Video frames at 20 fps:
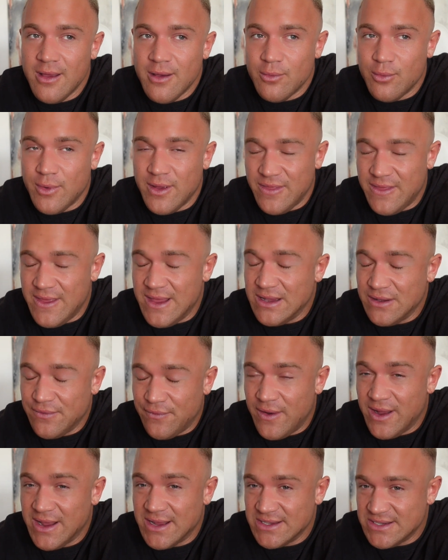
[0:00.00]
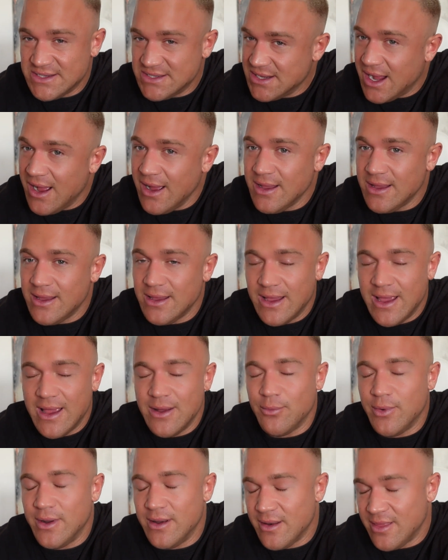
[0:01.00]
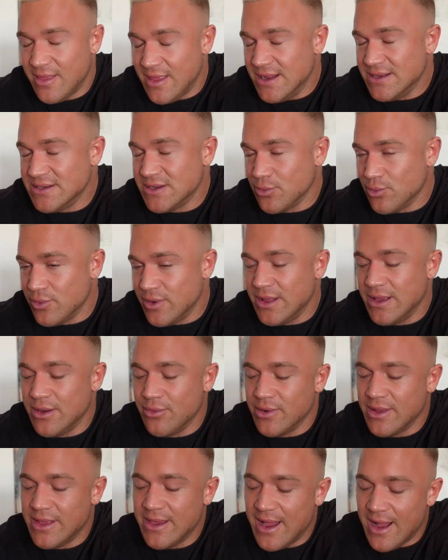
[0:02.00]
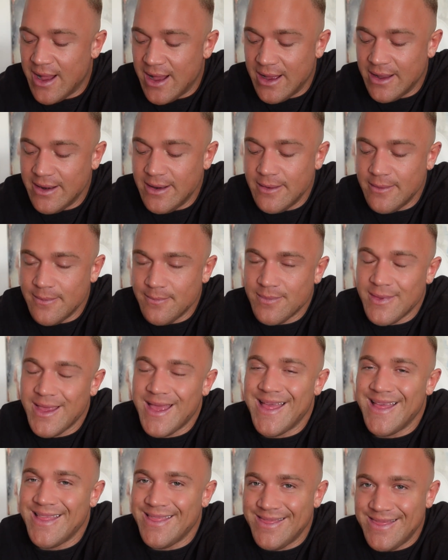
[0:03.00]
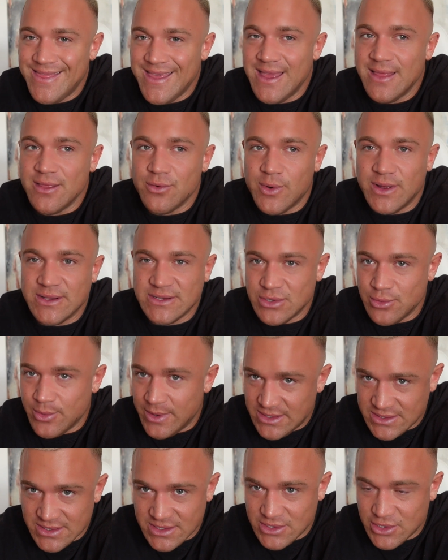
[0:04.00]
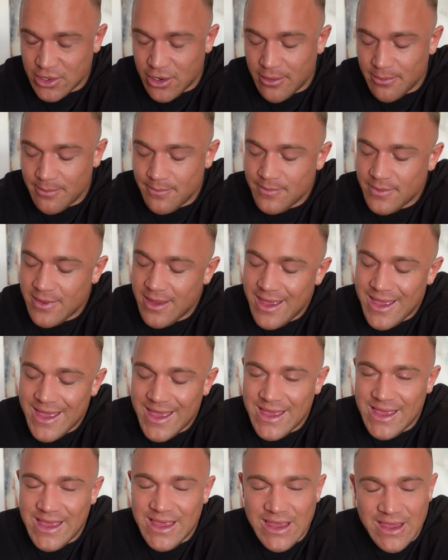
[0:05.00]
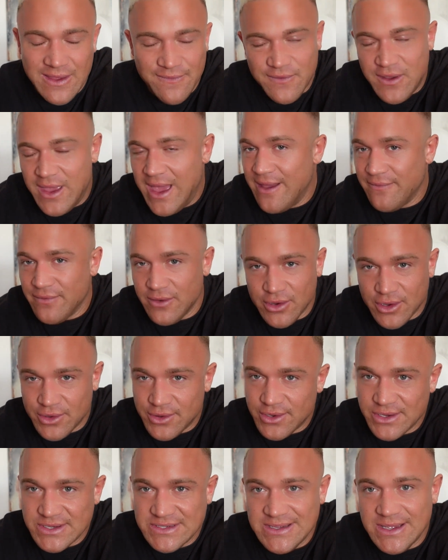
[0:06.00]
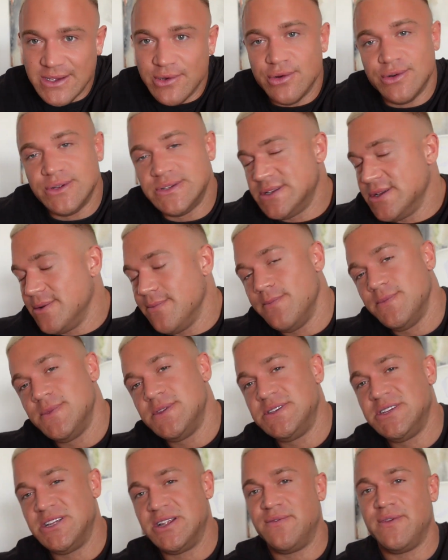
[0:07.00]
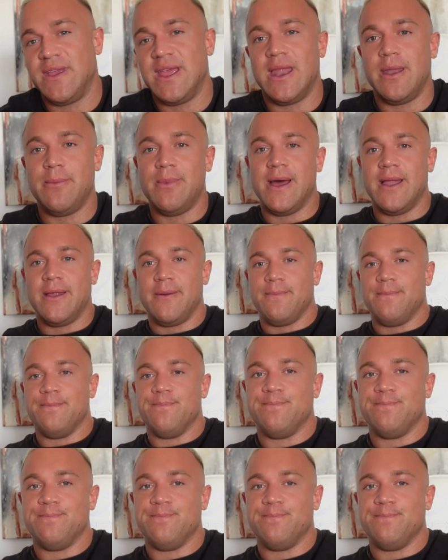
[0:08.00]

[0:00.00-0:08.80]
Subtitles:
when things fucking suck and when things are really, really hard, they're the ones who reach the top. If you haven't got those skills, just forget about it.